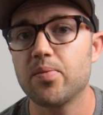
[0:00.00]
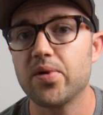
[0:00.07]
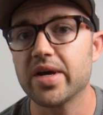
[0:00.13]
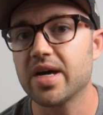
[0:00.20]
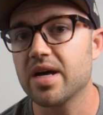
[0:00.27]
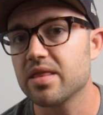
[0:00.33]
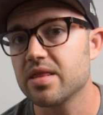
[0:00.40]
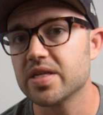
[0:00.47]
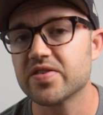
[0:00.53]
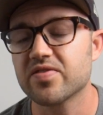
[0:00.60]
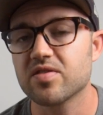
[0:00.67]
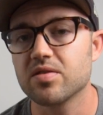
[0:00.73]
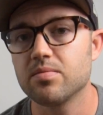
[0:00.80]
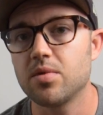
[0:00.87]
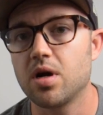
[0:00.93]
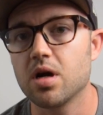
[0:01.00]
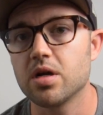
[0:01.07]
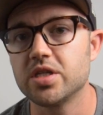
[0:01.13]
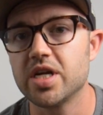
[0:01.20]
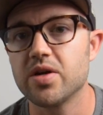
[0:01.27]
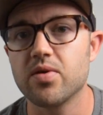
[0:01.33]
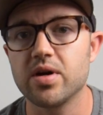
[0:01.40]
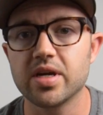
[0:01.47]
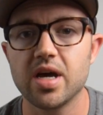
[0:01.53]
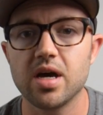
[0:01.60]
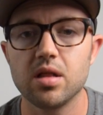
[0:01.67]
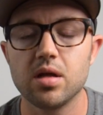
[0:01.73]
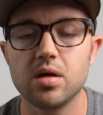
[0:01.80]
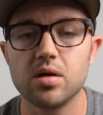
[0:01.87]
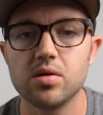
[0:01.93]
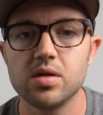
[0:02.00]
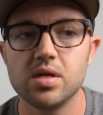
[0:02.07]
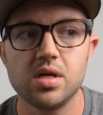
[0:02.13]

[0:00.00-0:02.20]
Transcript: I got this from RJ Ronquillo.